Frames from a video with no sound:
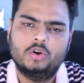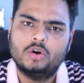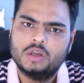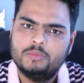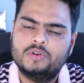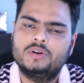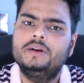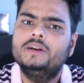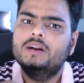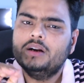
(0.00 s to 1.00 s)
talk about
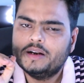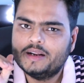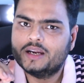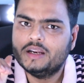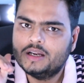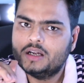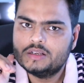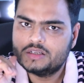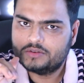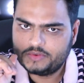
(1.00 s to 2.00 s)
little technical
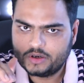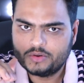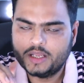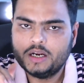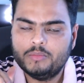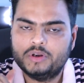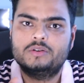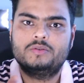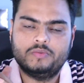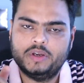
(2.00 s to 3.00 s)
stuff around that
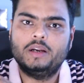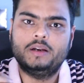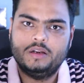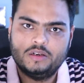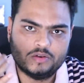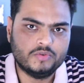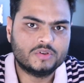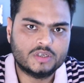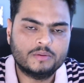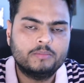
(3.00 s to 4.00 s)
because we are in an interview
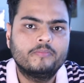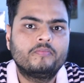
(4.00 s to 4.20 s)
setup.